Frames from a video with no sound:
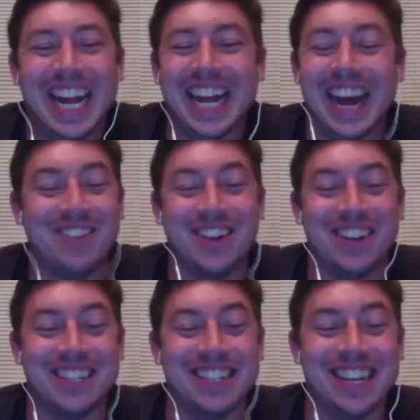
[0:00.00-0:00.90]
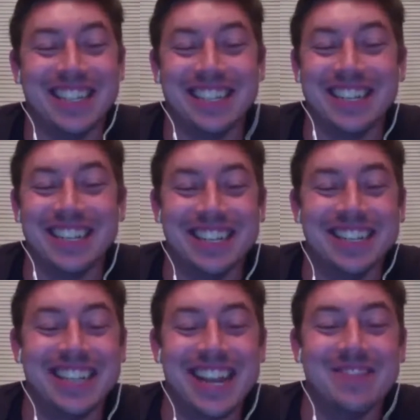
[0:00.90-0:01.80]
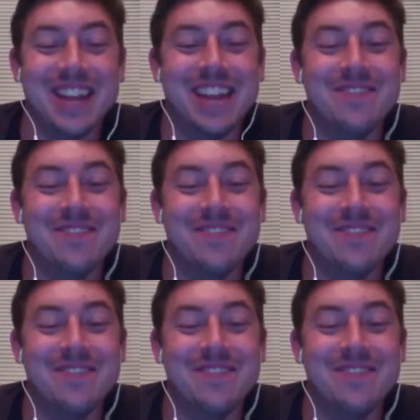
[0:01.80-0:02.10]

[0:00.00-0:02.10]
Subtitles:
not going to say his damn name.